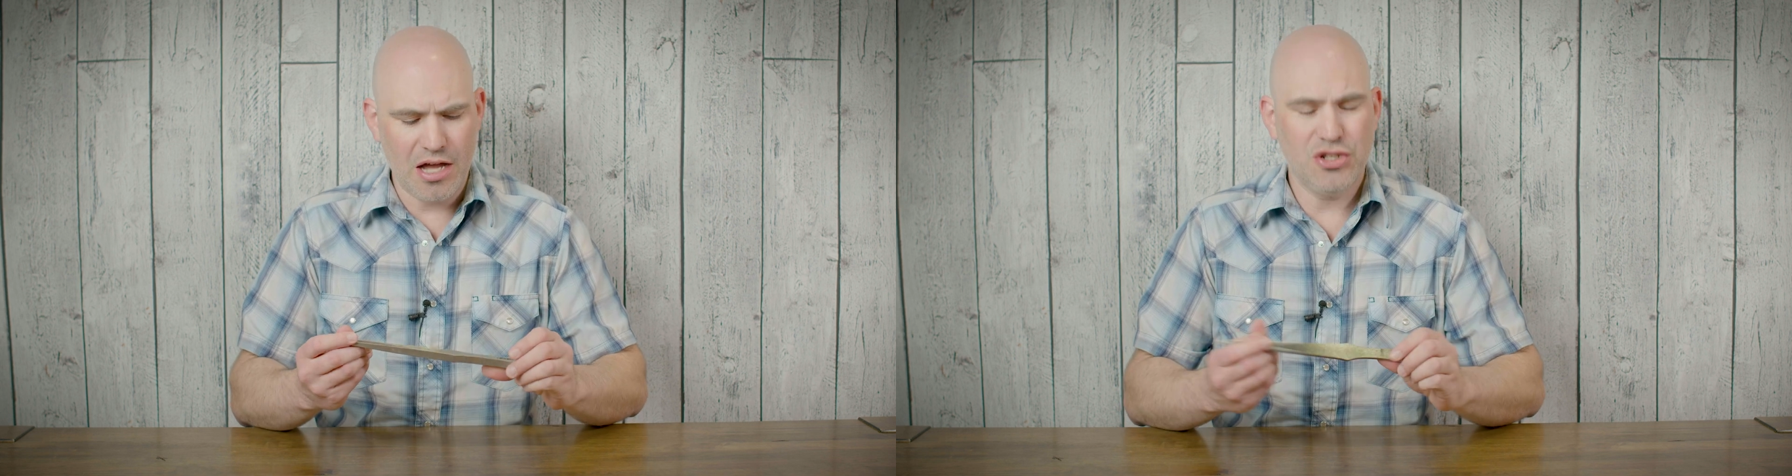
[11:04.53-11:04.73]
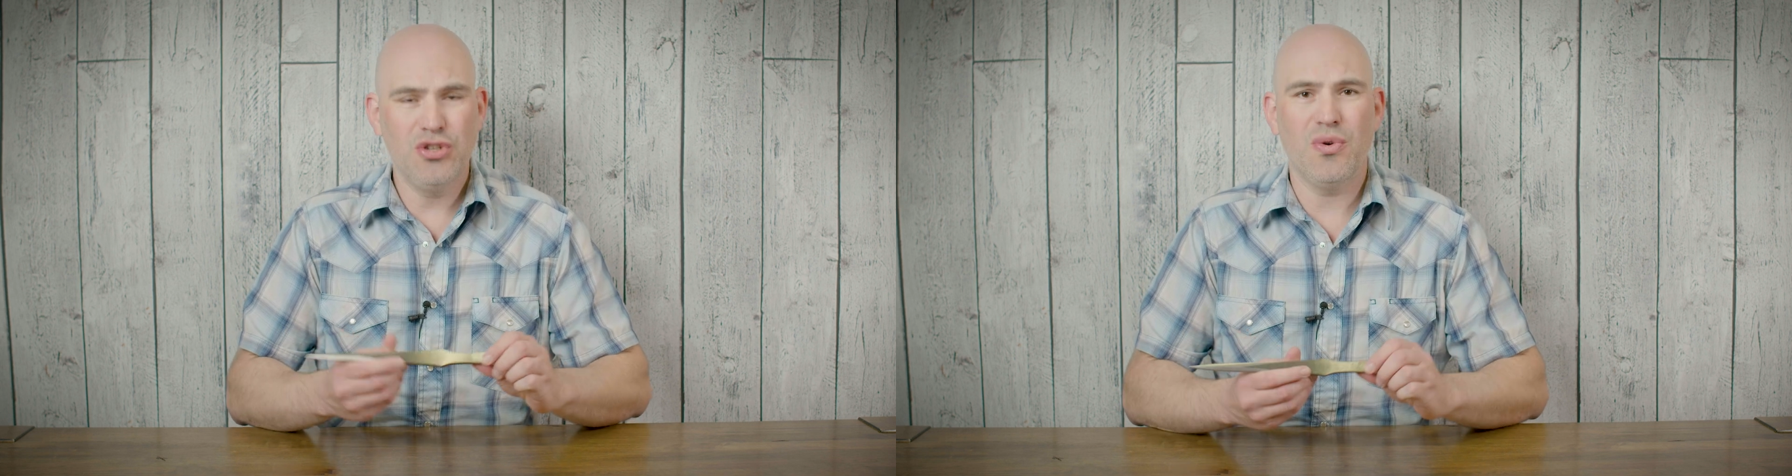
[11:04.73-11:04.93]

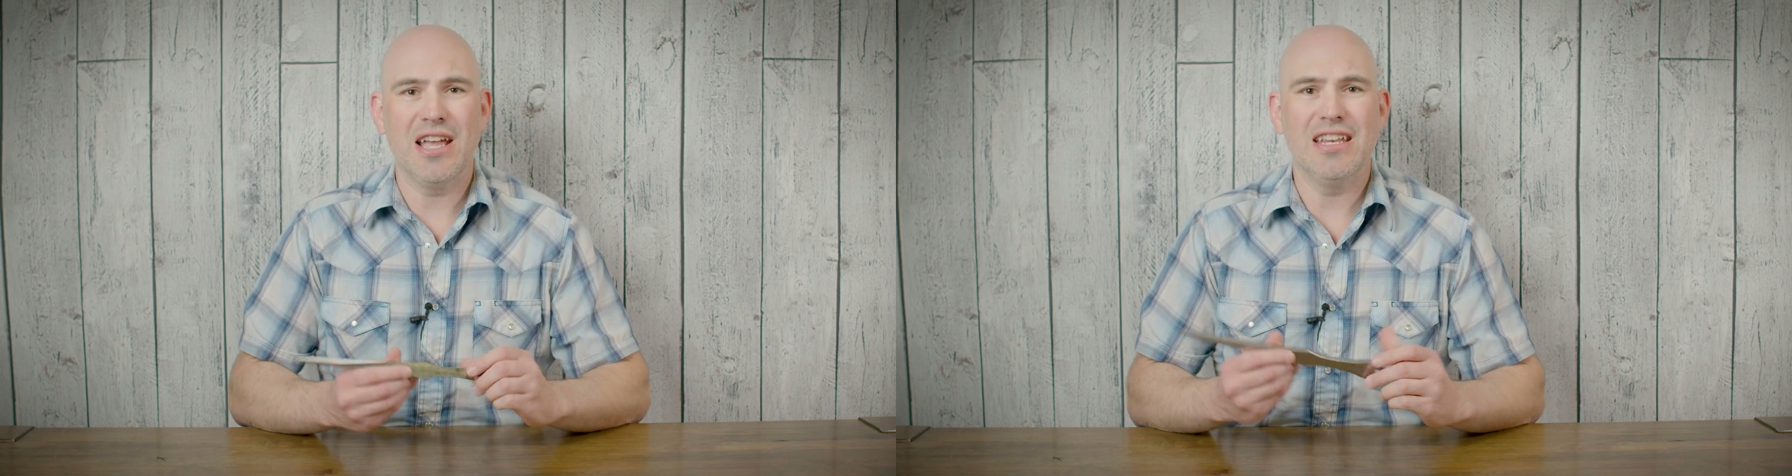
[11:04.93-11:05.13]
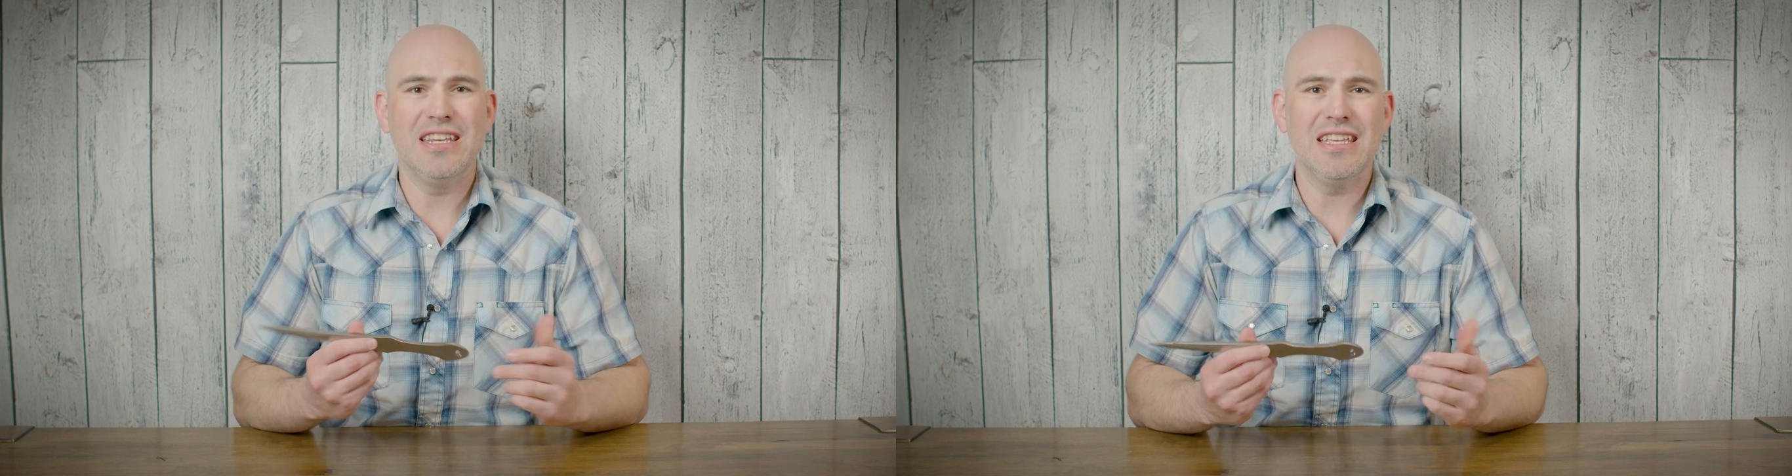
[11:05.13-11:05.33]
Do I
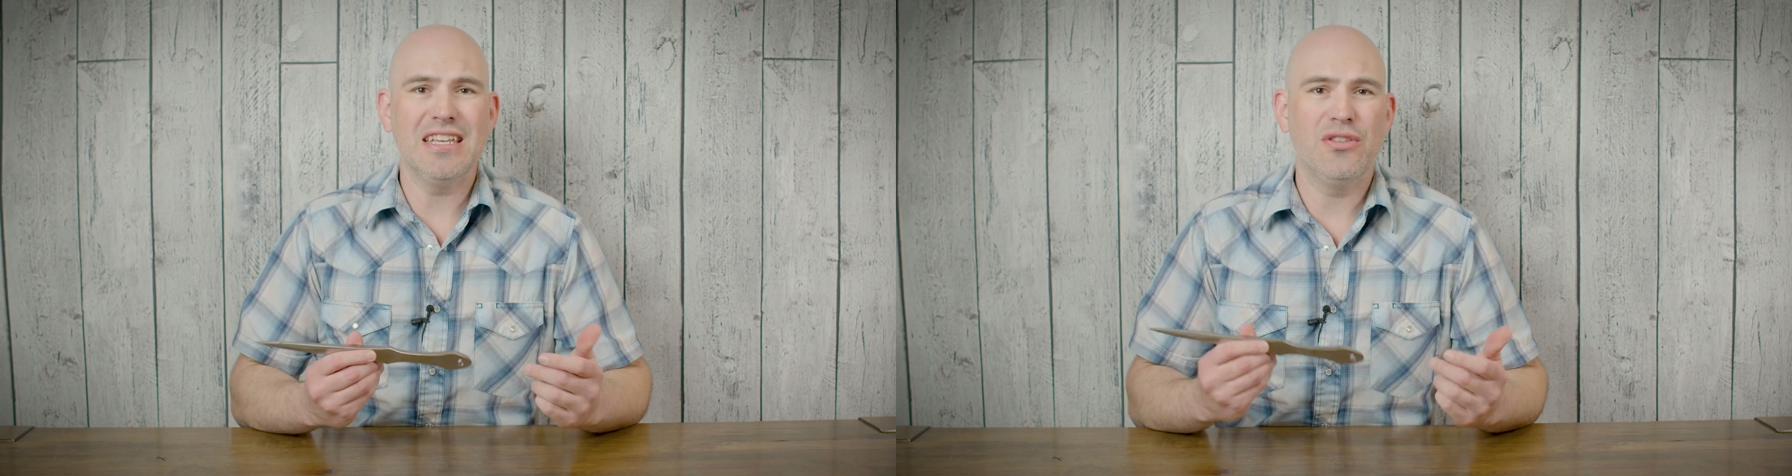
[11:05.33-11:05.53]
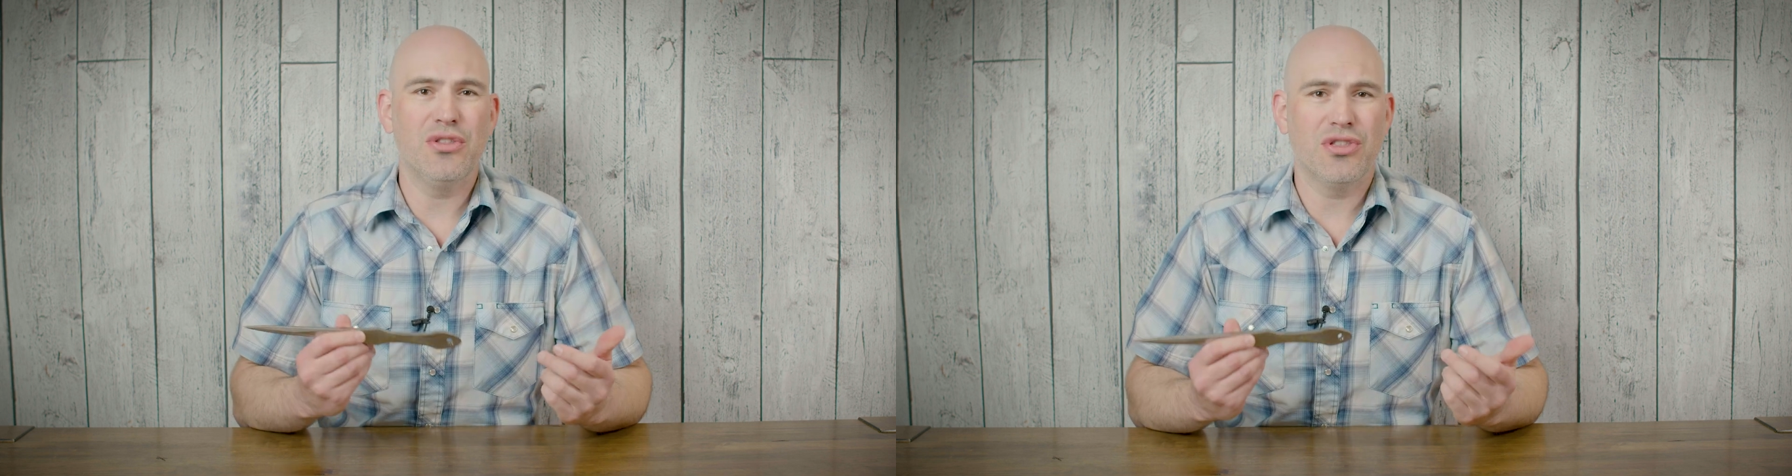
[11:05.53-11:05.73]

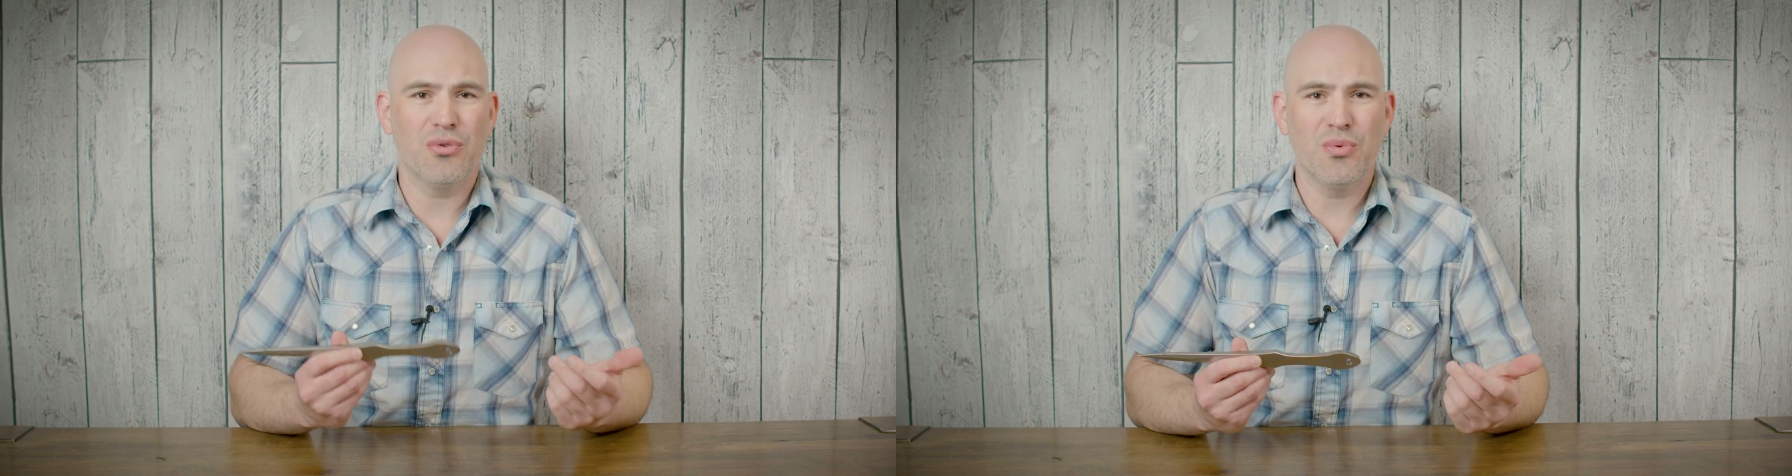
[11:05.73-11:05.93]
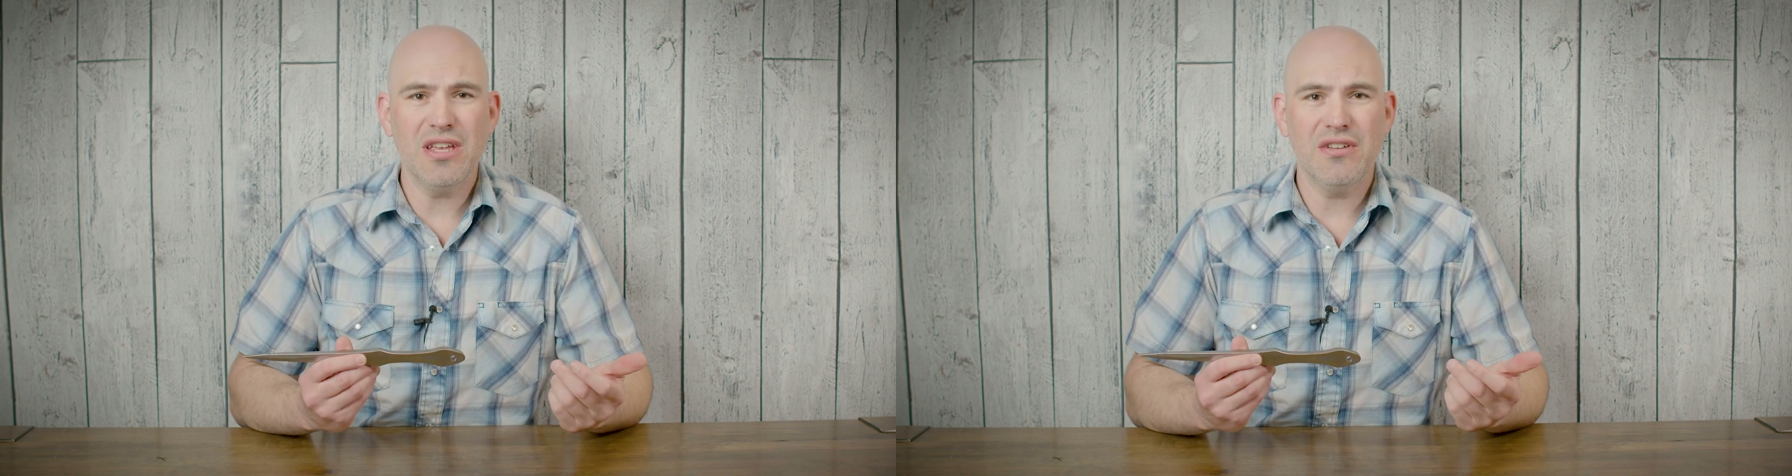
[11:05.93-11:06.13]
need
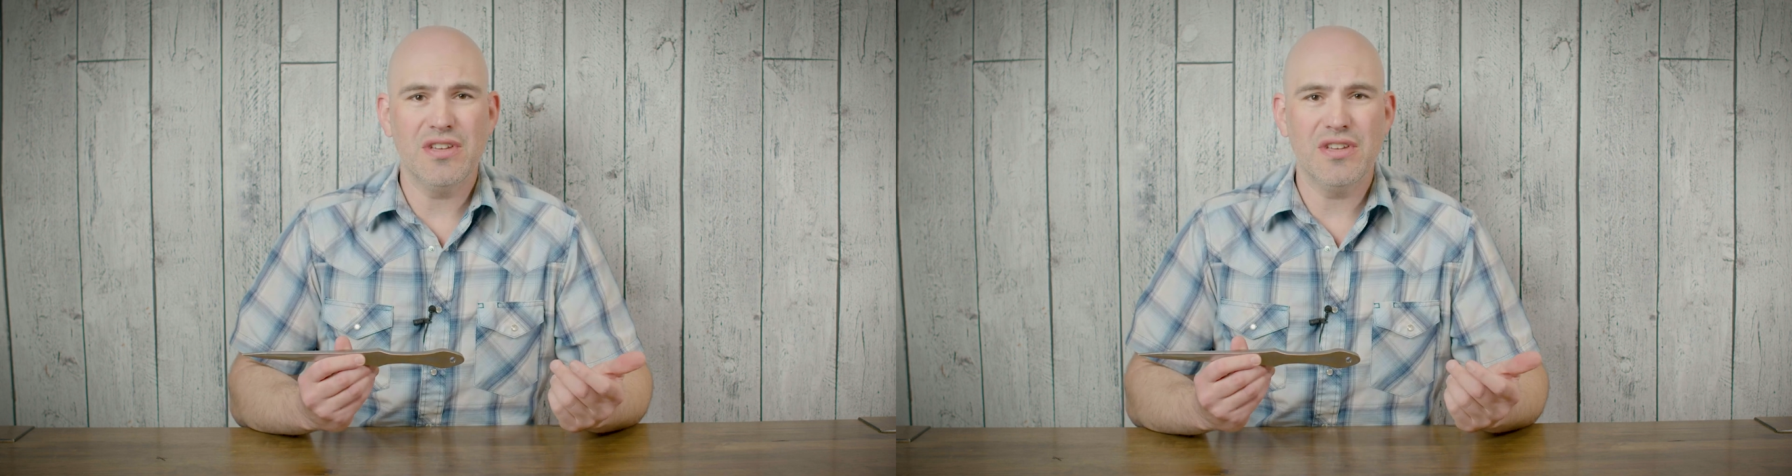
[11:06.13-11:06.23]
3 of